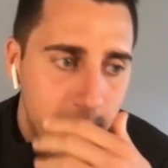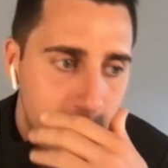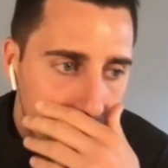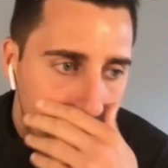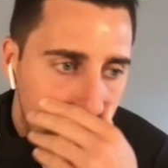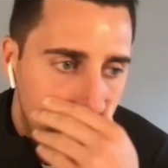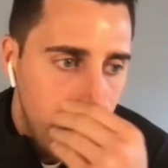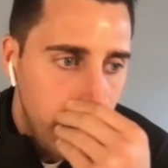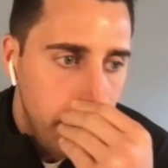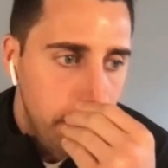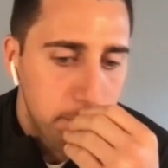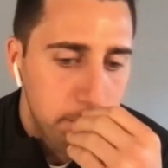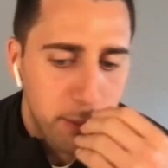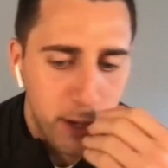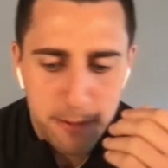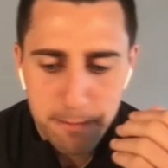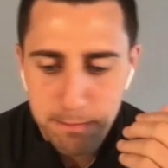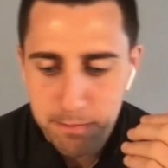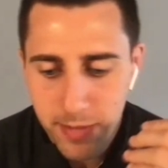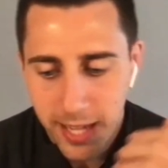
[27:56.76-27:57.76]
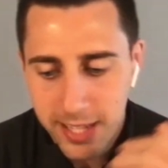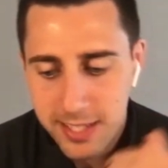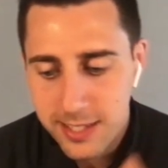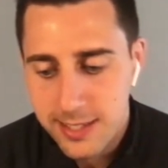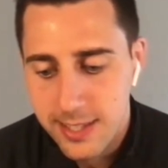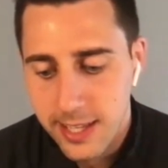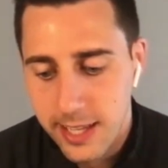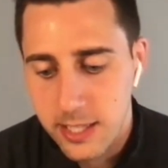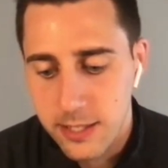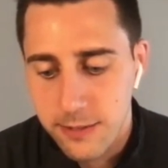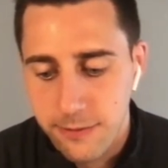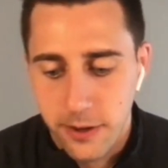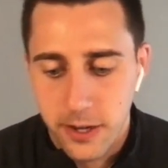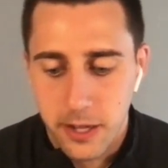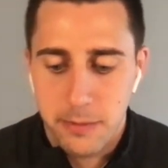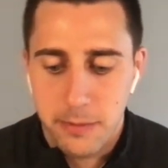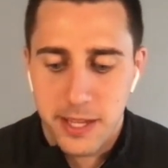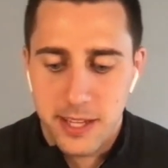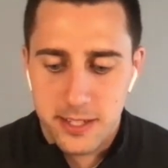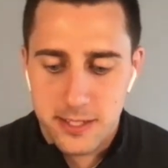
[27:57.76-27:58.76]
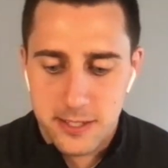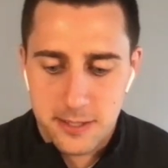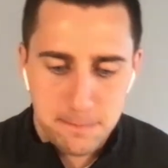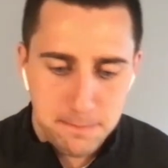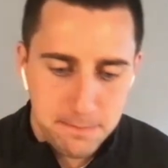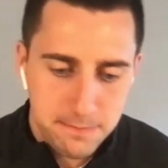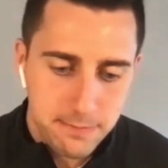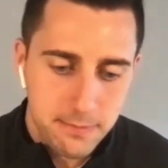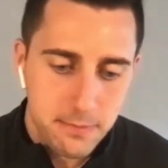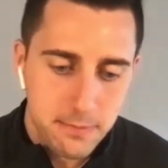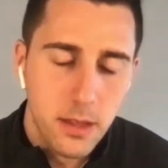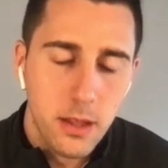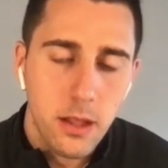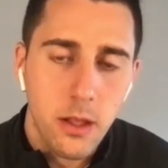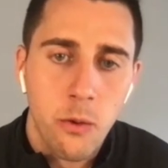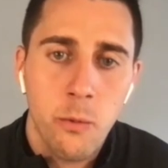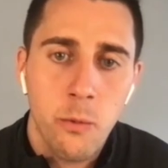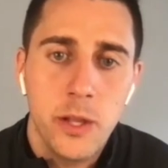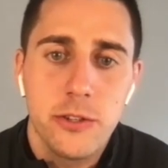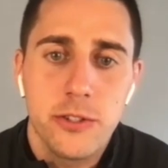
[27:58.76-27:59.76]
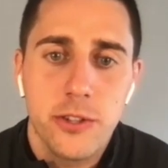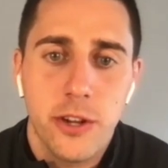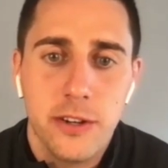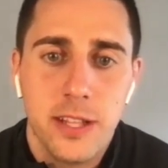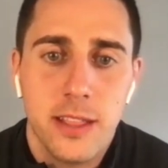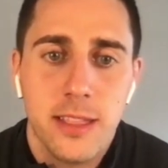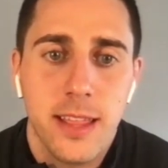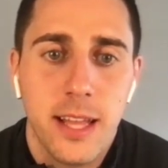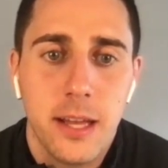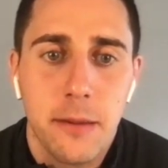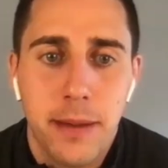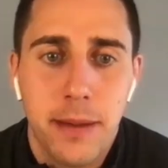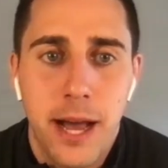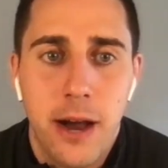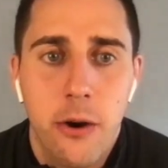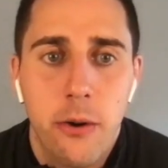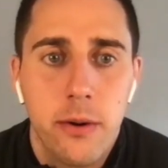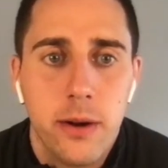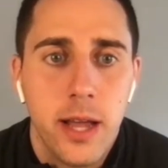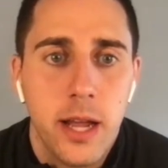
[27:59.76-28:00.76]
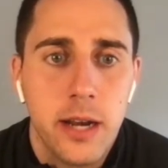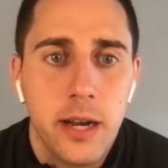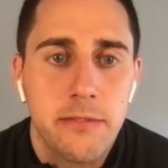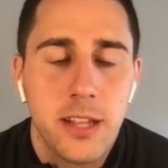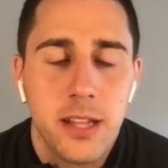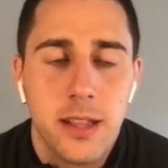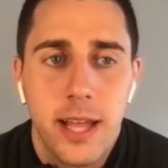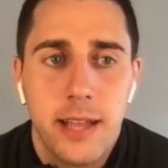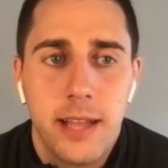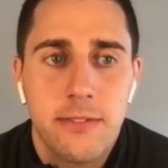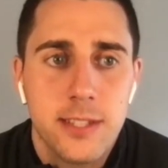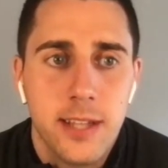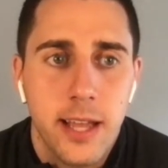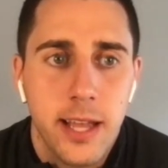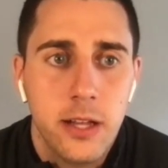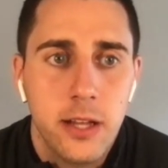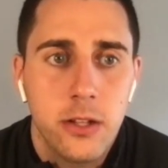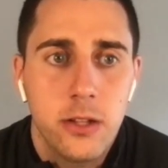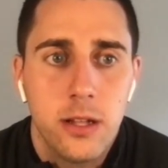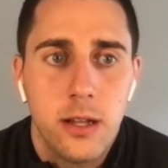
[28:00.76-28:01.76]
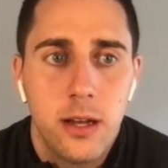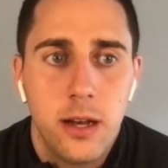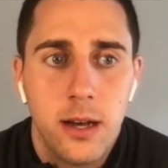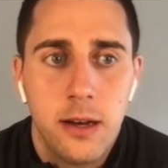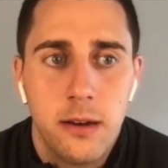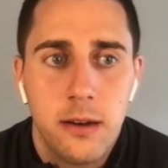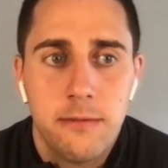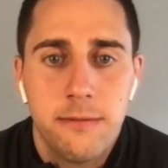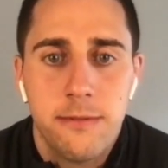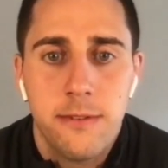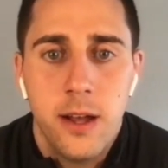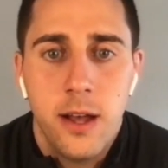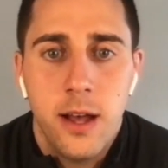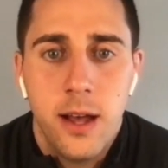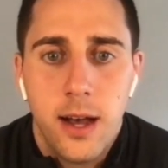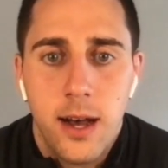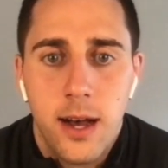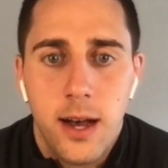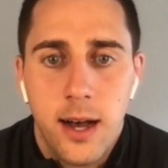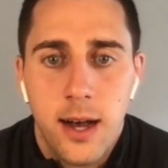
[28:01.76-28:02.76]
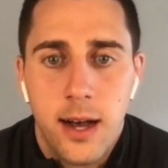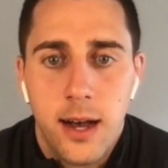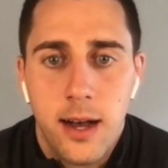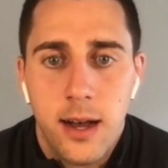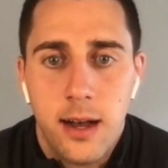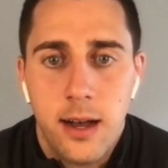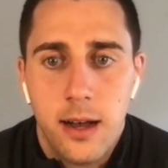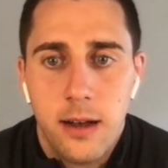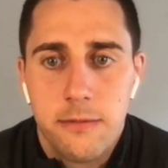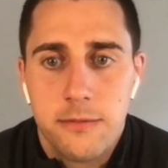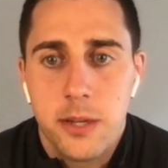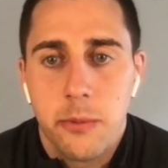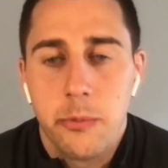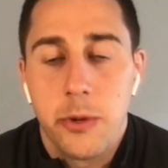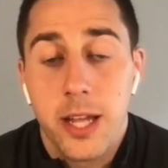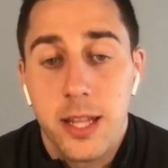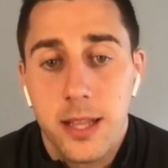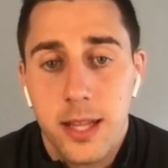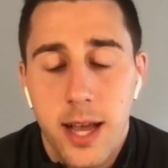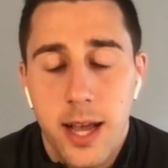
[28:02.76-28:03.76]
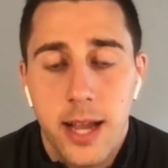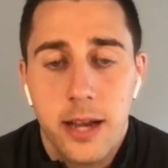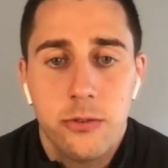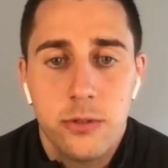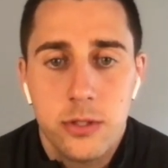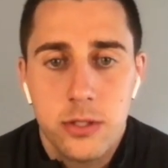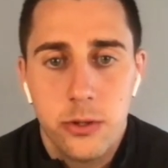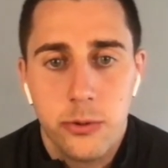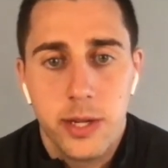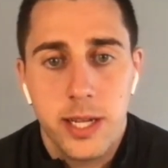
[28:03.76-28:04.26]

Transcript: Uh, but I just think it's funny because when you start to think about kind of the life cycle of uh, of someone online who's doing